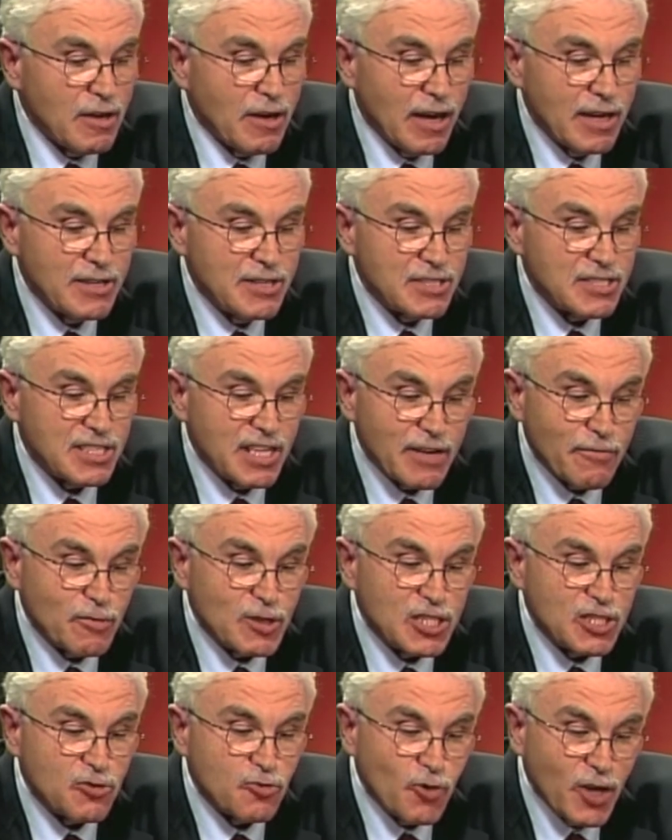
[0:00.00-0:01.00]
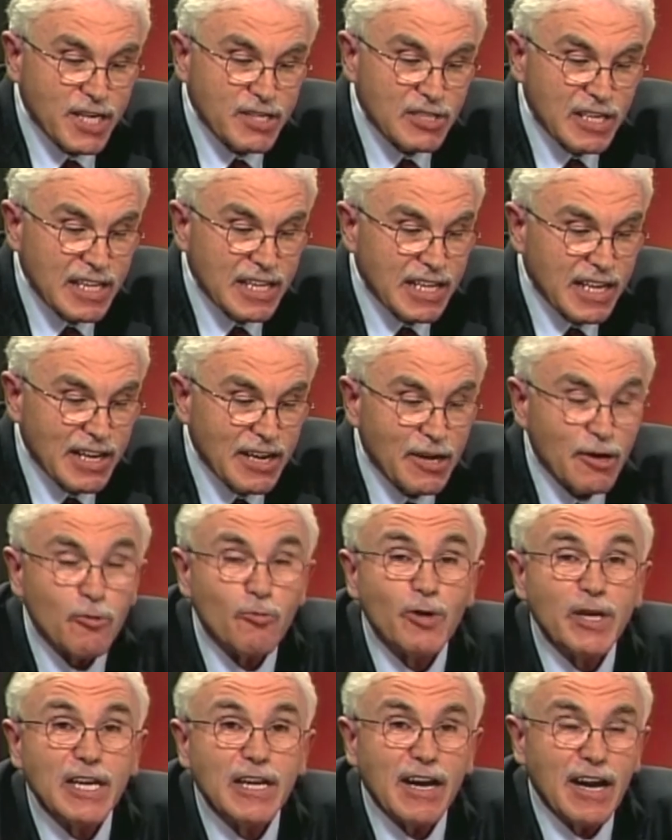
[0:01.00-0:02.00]
And instead of restricting care,
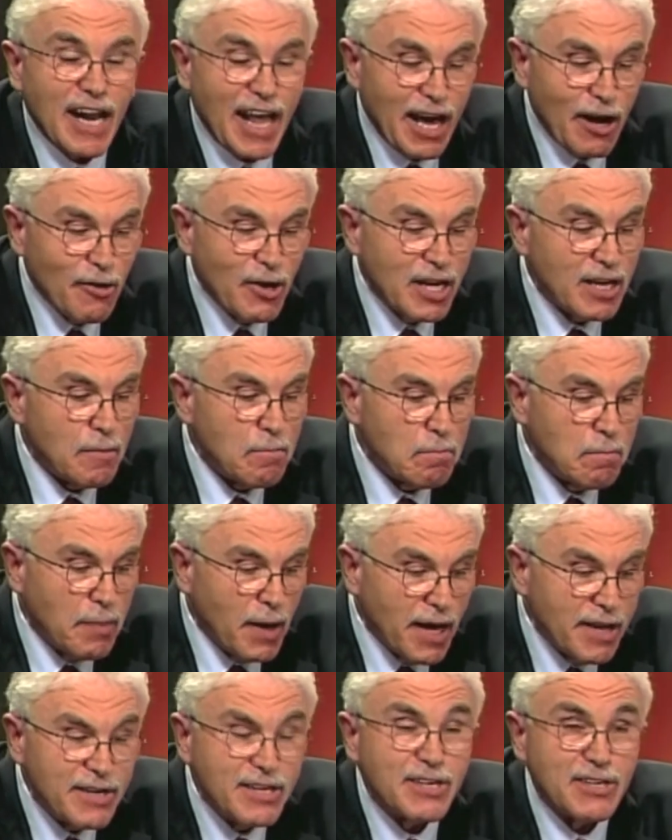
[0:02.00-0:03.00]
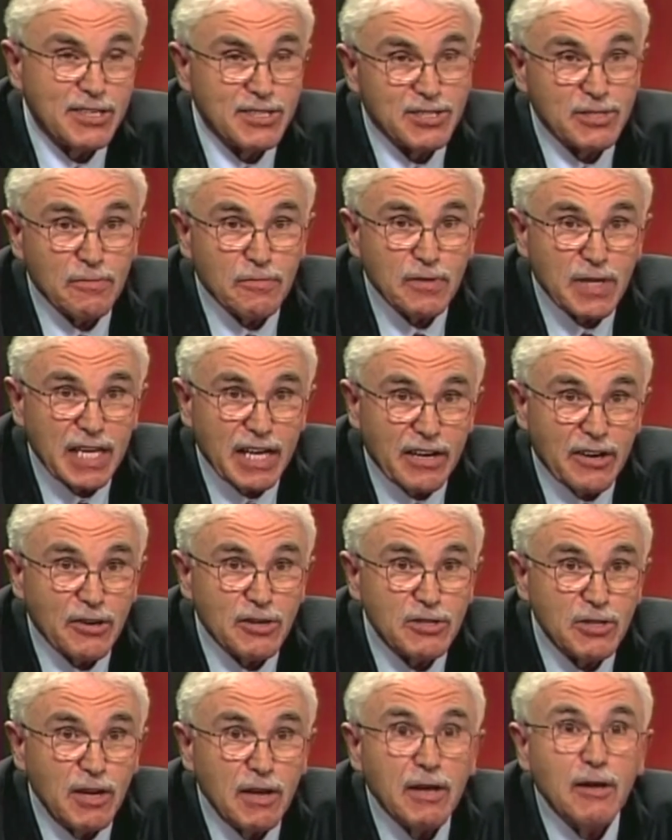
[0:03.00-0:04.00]
we'd allow an abundance of
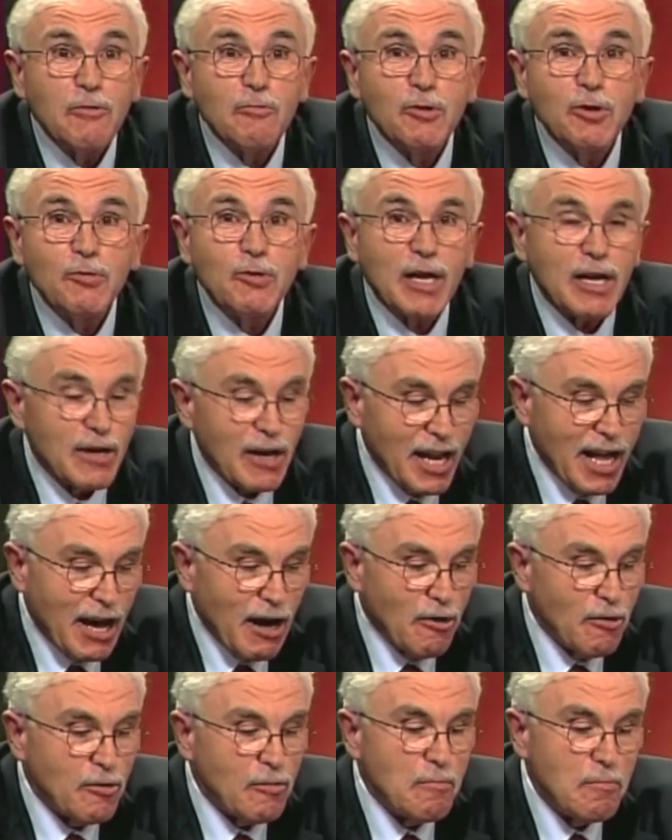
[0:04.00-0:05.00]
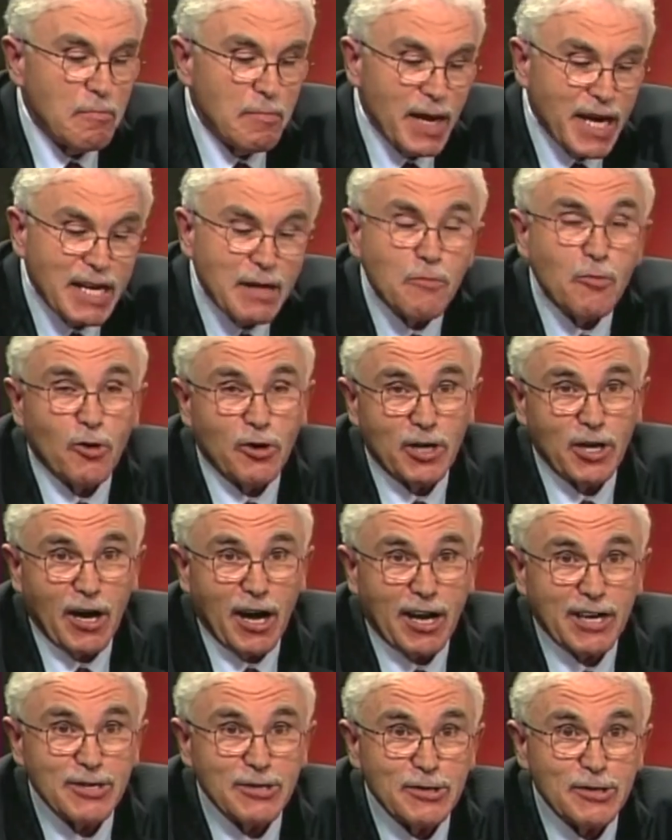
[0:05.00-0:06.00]
care. We would allow many more
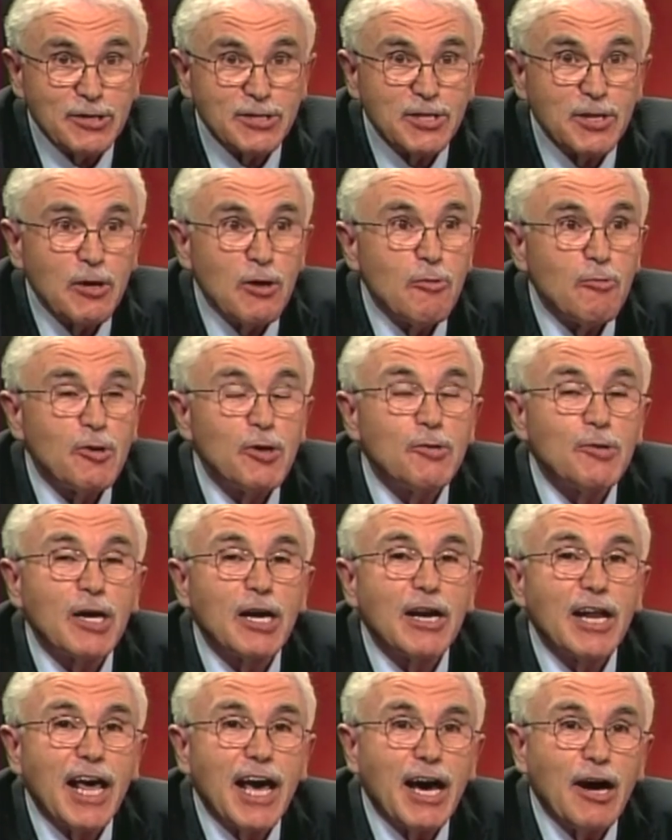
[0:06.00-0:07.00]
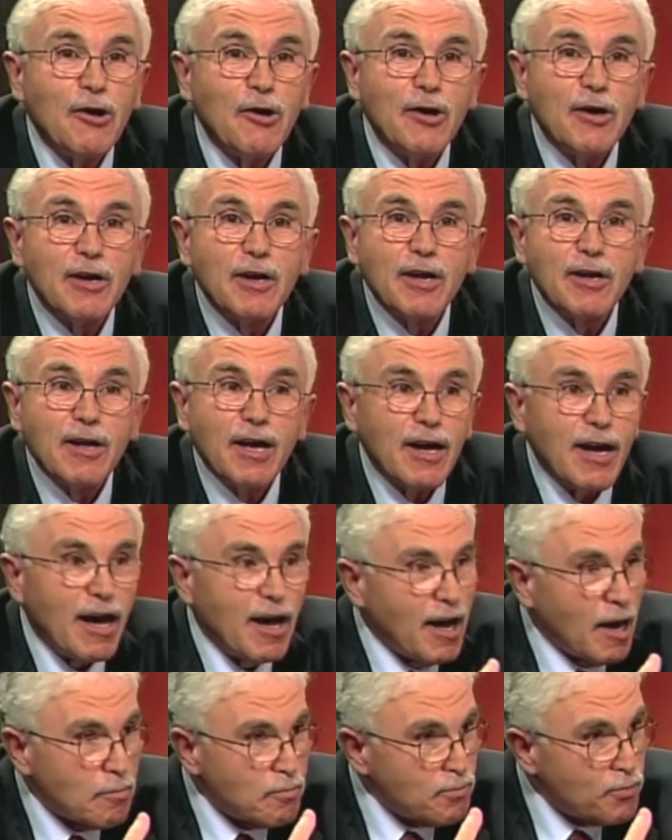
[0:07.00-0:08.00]
doctors. We would allow
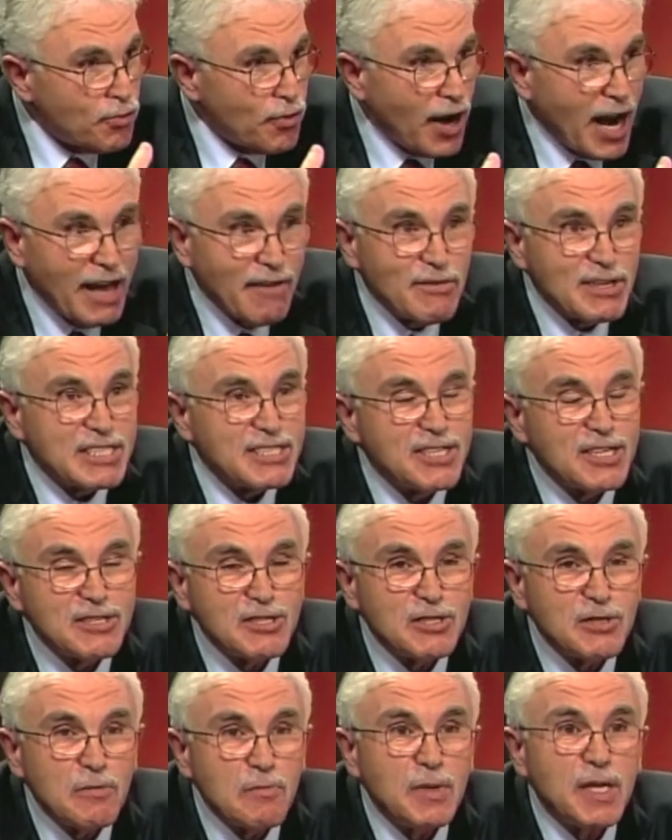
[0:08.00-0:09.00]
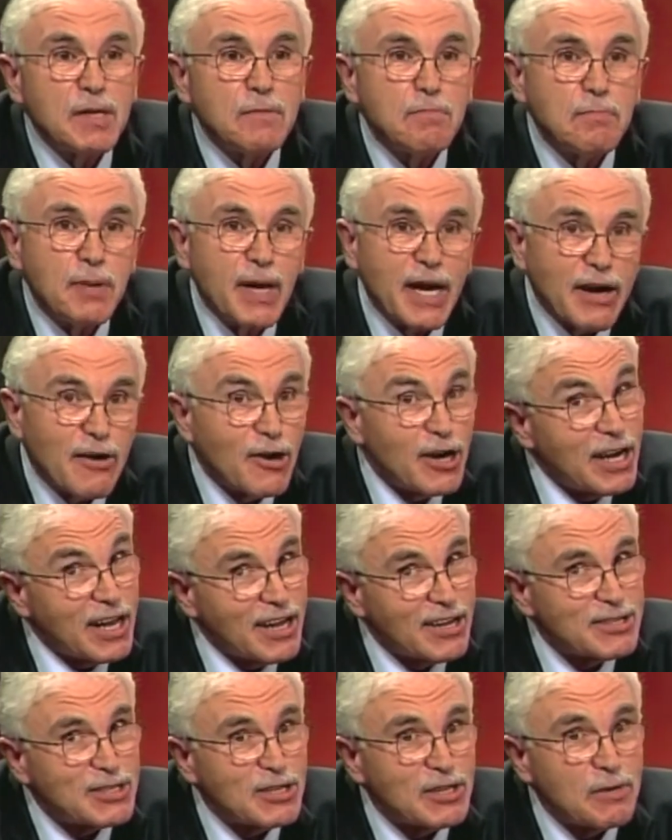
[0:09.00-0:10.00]
a private system in
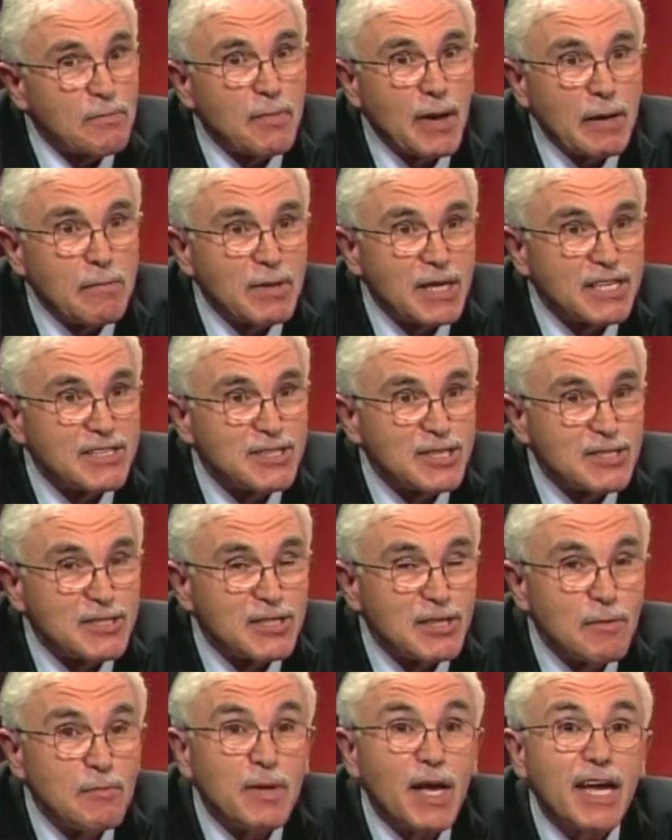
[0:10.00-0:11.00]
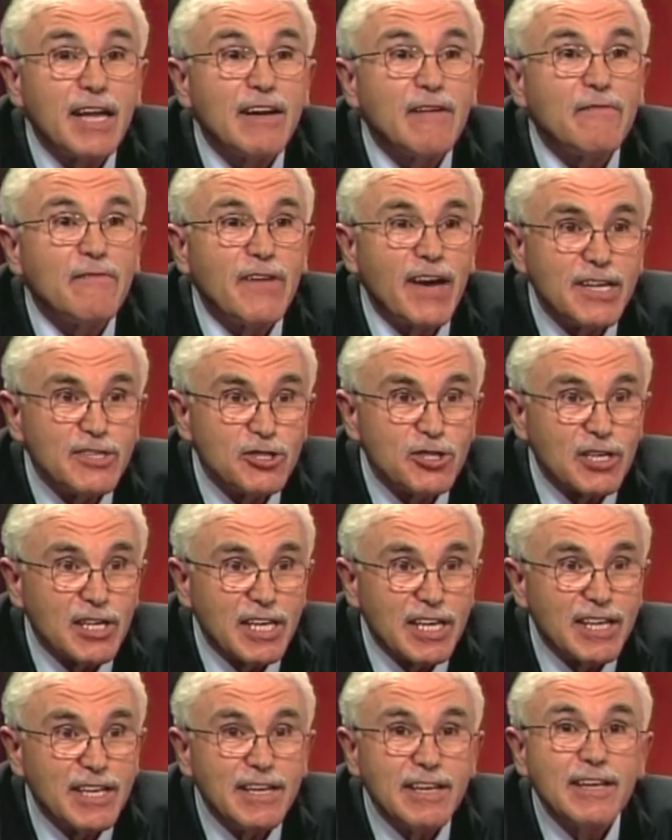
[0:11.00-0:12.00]
parallel to the public system, and
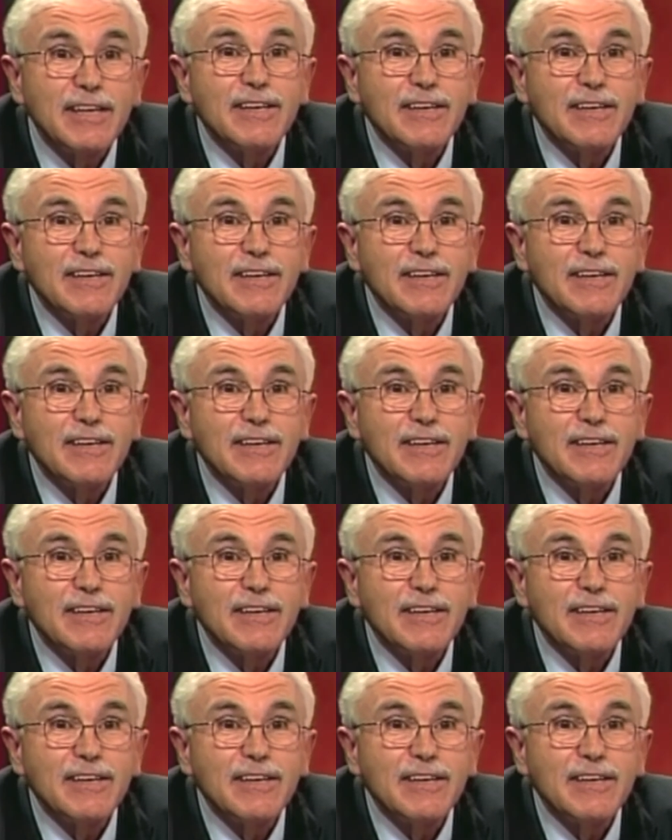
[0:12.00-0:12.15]
eventually